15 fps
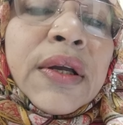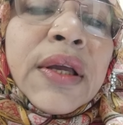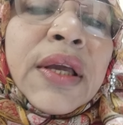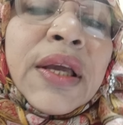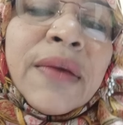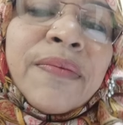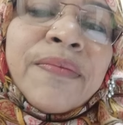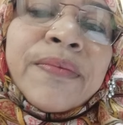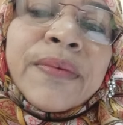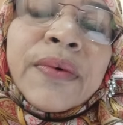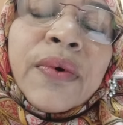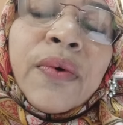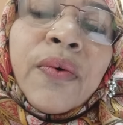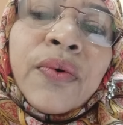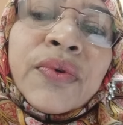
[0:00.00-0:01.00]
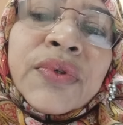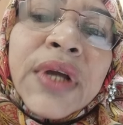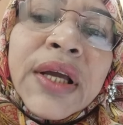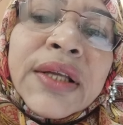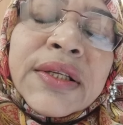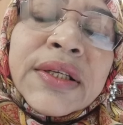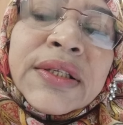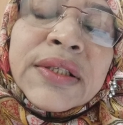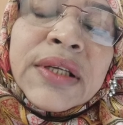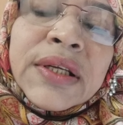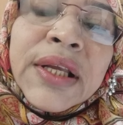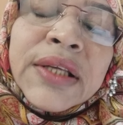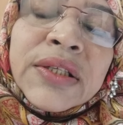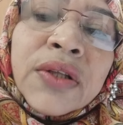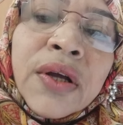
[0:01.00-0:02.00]
If oocyte
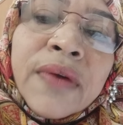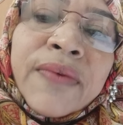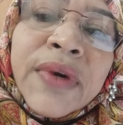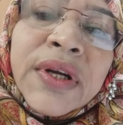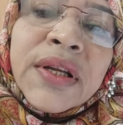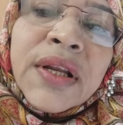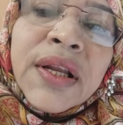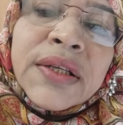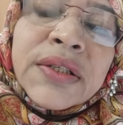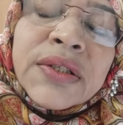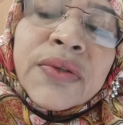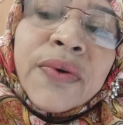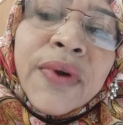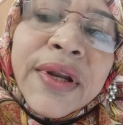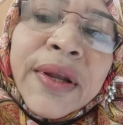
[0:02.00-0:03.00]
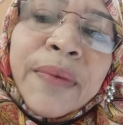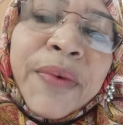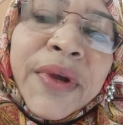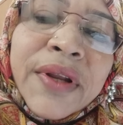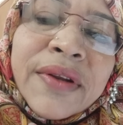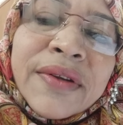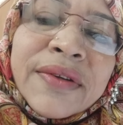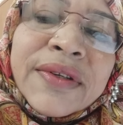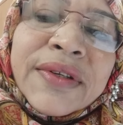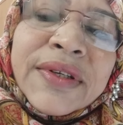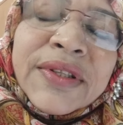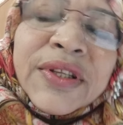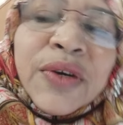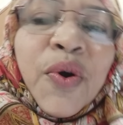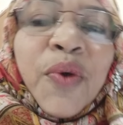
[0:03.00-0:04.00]
does not fertilize, what happens?
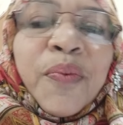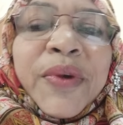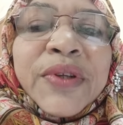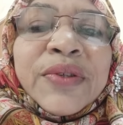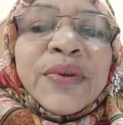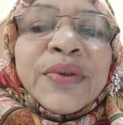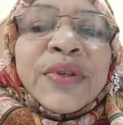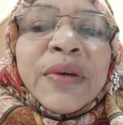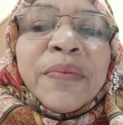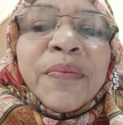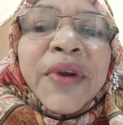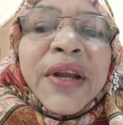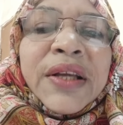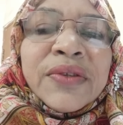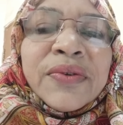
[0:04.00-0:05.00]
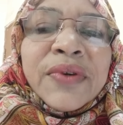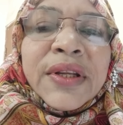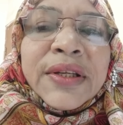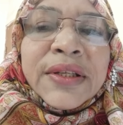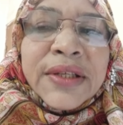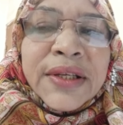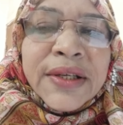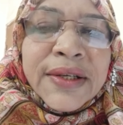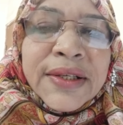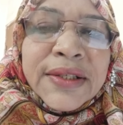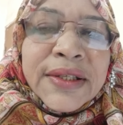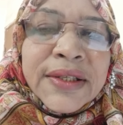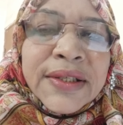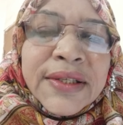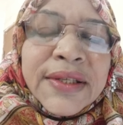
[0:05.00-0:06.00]
The corpus luteum gradually
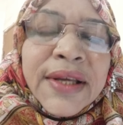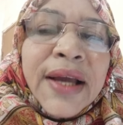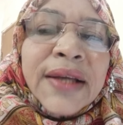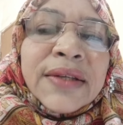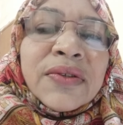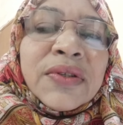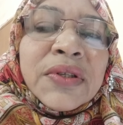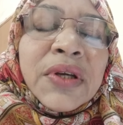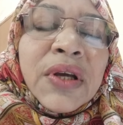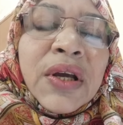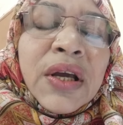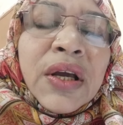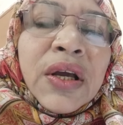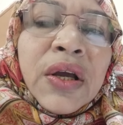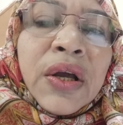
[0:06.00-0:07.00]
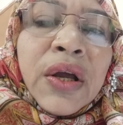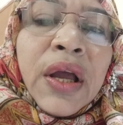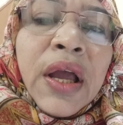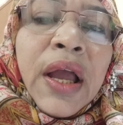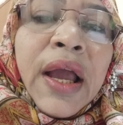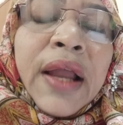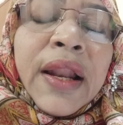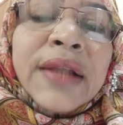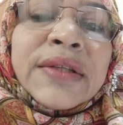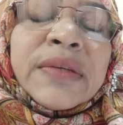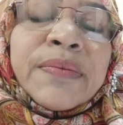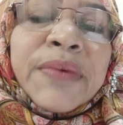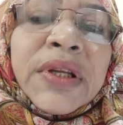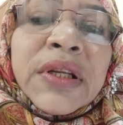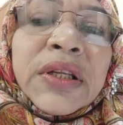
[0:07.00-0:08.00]
decrease in size, and
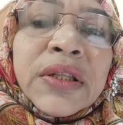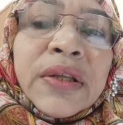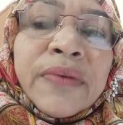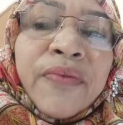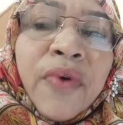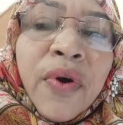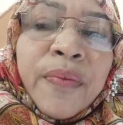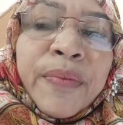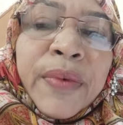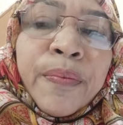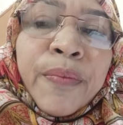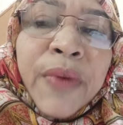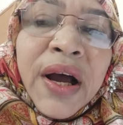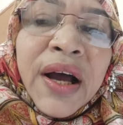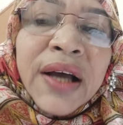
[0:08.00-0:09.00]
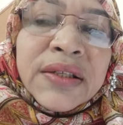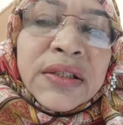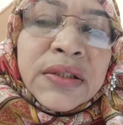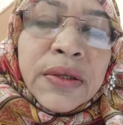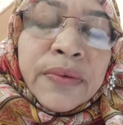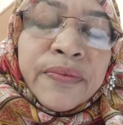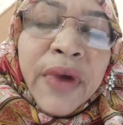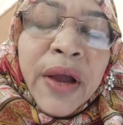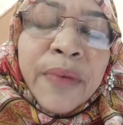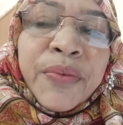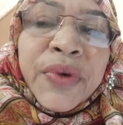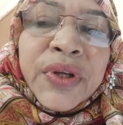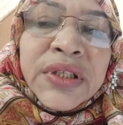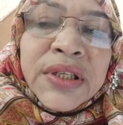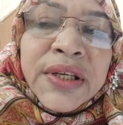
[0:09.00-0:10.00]
ultimately they form a mass,
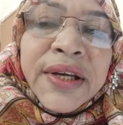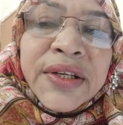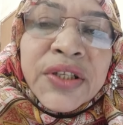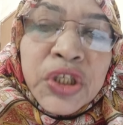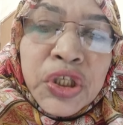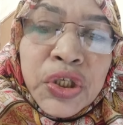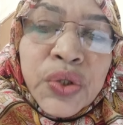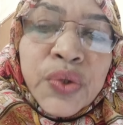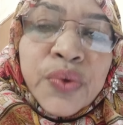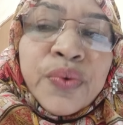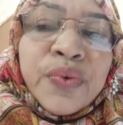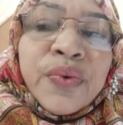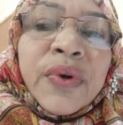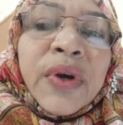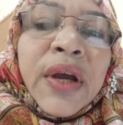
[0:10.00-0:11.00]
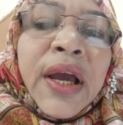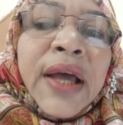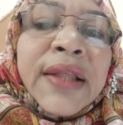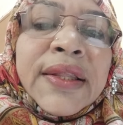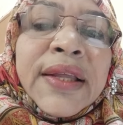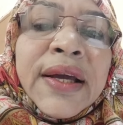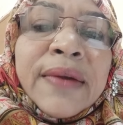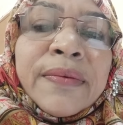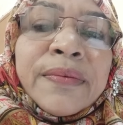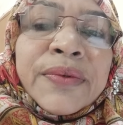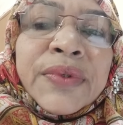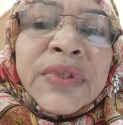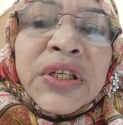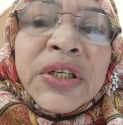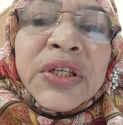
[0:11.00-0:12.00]
fibrous scar tissue, and their
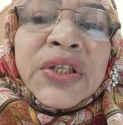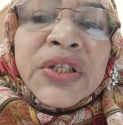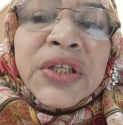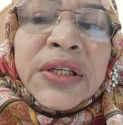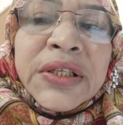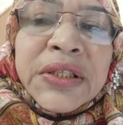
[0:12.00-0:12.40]
secretion